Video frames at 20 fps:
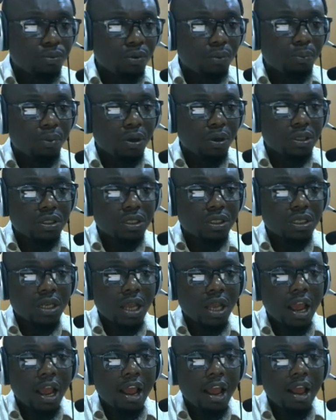pointing
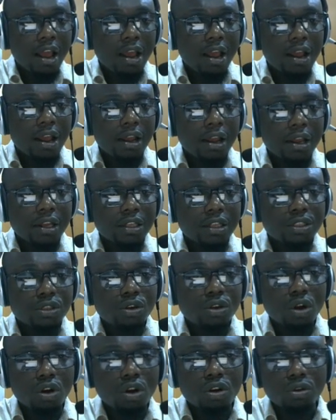each
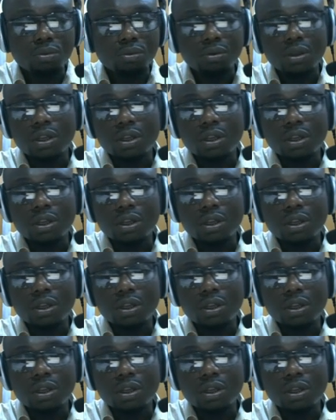column,